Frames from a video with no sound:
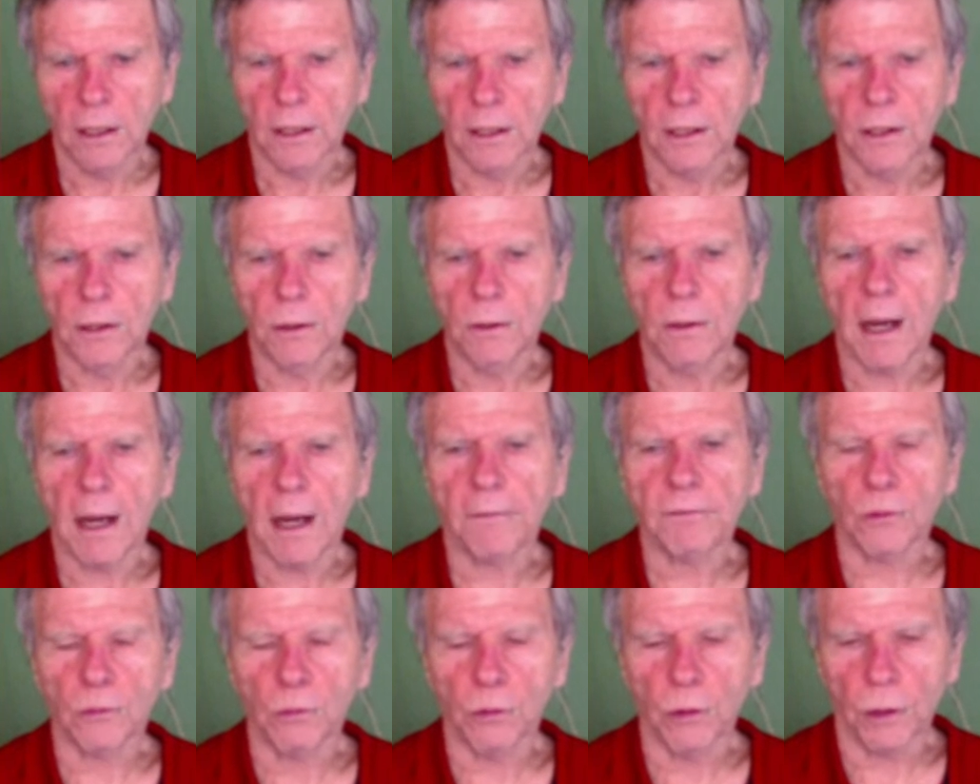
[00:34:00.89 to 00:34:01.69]
You
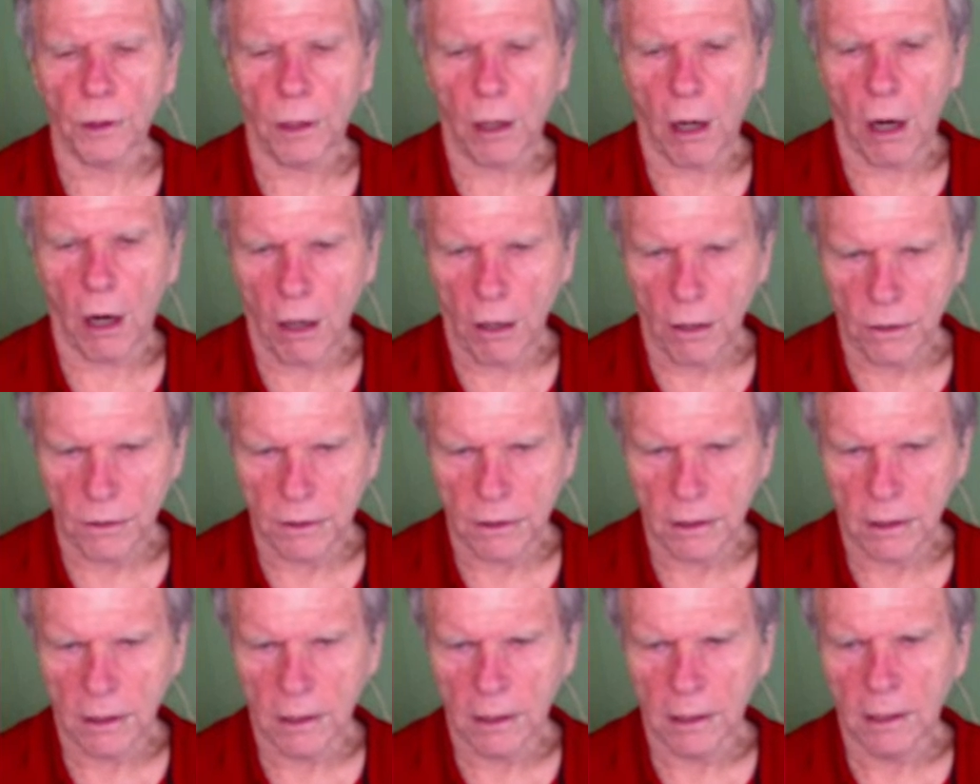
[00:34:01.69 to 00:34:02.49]
have to work
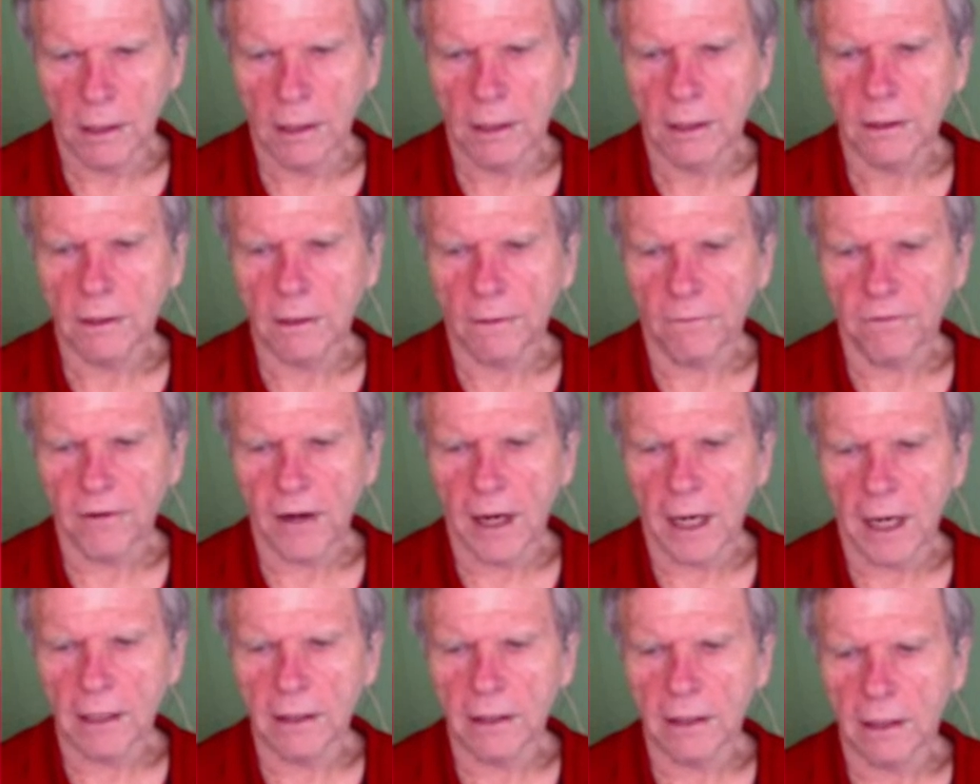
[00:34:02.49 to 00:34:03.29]
hard to
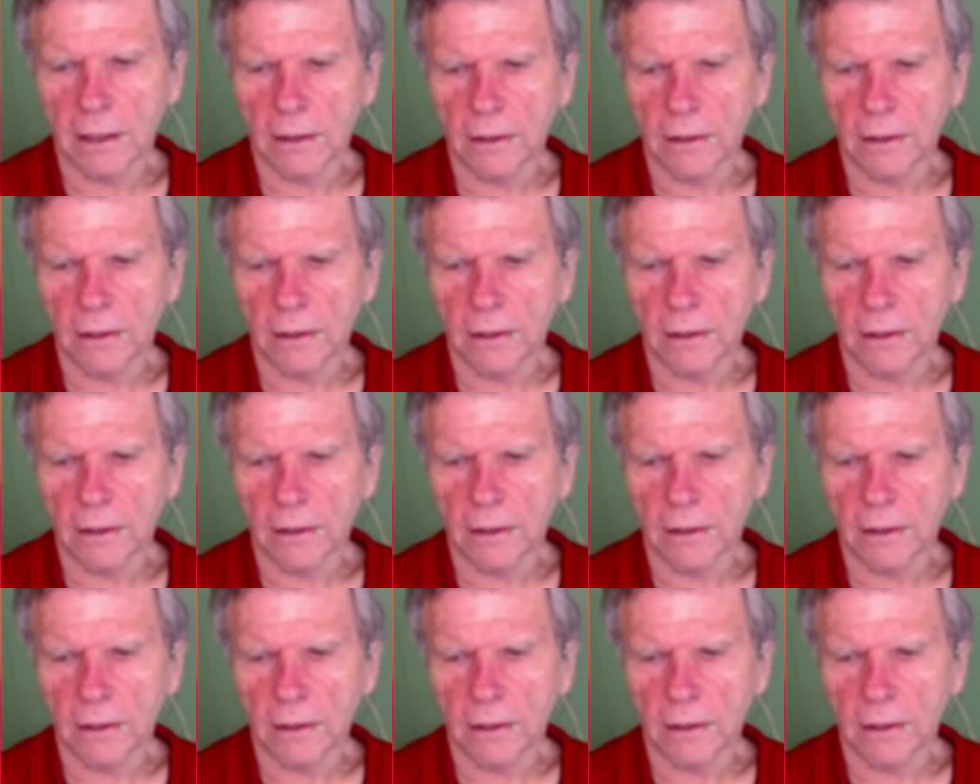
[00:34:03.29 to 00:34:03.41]
find